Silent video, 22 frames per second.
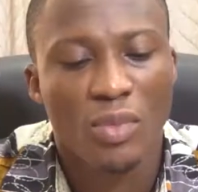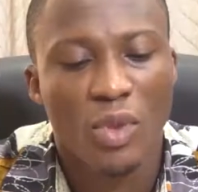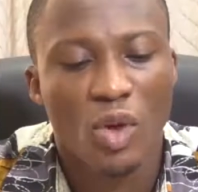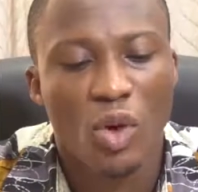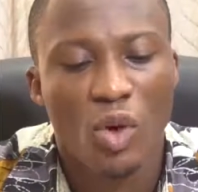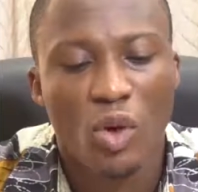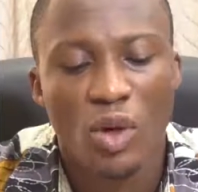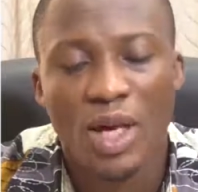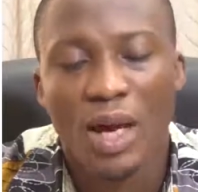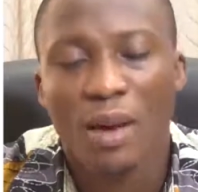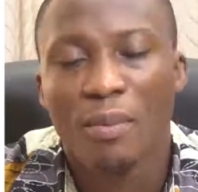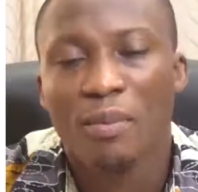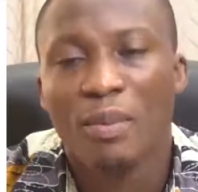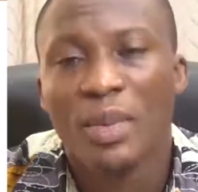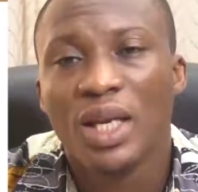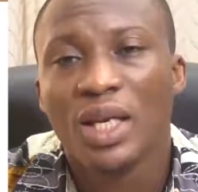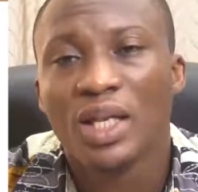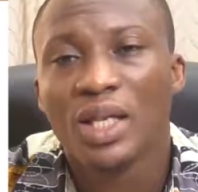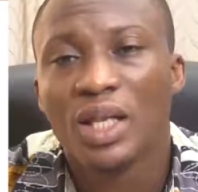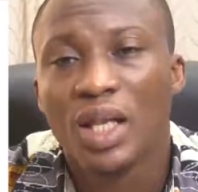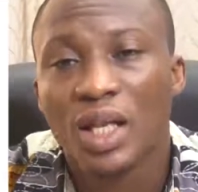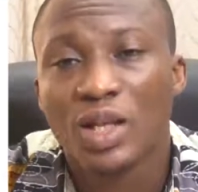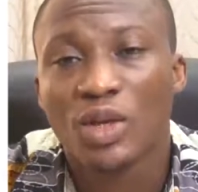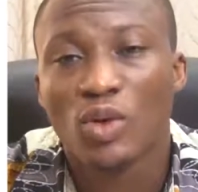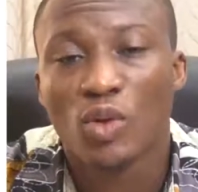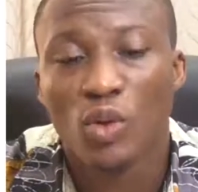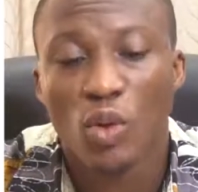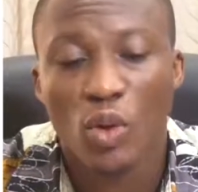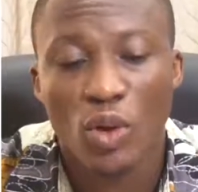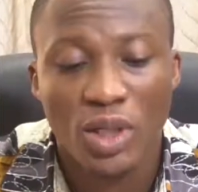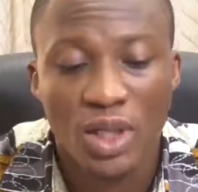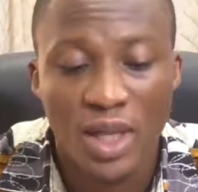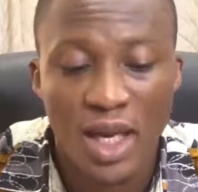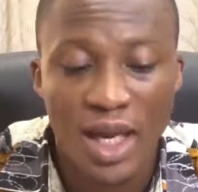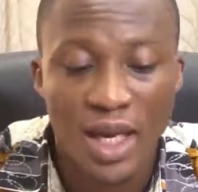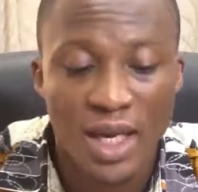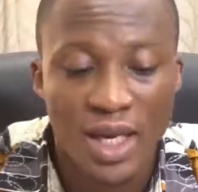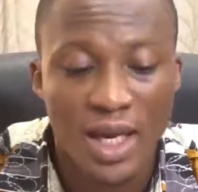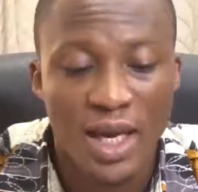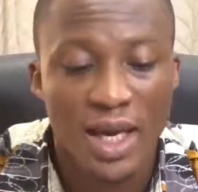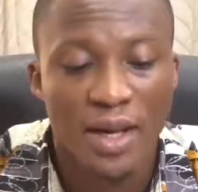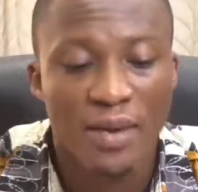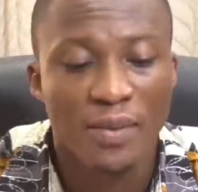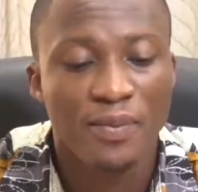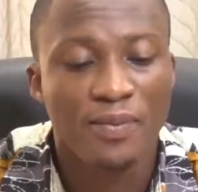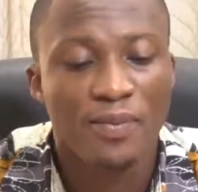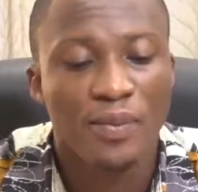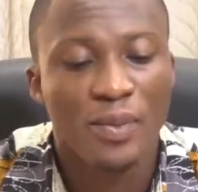or there are many things to consider here.